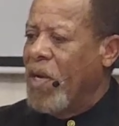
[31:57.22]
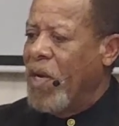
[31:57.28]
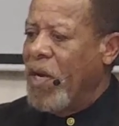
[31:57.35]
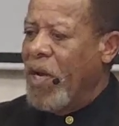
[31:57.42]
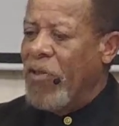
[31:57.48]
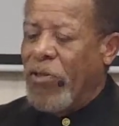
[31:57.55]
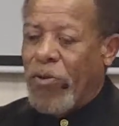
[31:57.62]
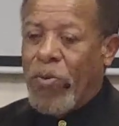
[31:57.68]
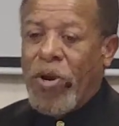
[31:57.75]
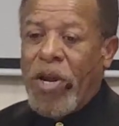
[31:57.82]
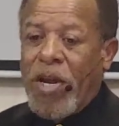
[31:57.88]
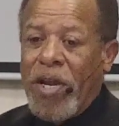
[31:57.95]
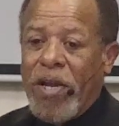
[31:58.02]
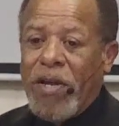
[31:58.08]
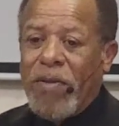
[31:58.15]
And
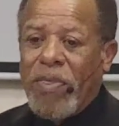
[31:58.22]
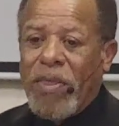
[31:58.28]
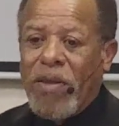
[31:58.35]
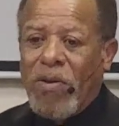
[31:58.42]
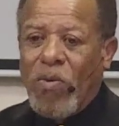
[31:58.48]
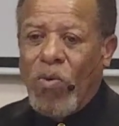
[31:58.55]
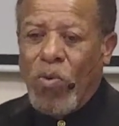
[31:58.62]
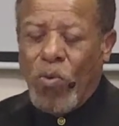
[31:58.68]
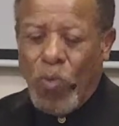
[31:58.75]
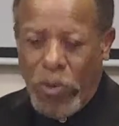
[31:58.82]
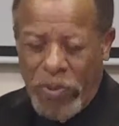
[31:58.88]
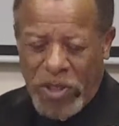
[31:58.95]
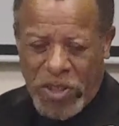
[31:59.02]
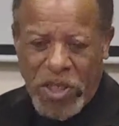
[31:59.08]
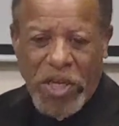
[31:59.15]
three, we
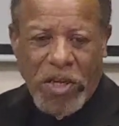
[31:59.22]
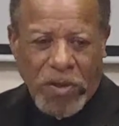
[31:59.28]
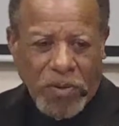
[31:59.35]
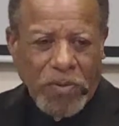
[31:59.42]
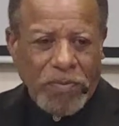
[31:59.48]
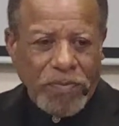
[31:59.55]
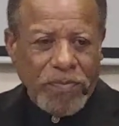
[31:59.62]
must heal.